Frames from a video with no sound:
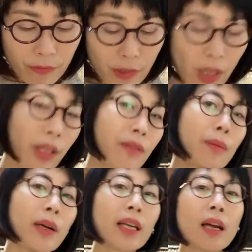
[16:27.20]
well,
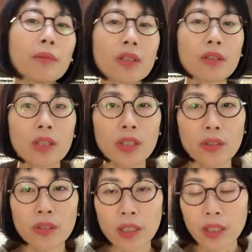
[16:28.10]
never mind. I'm just gonna
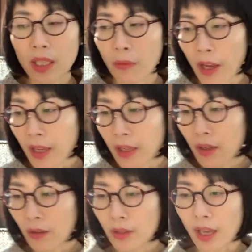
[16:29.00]
use this anyway.
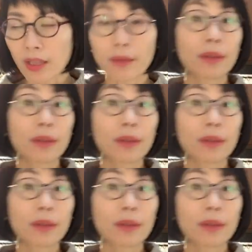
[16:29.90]
Okay,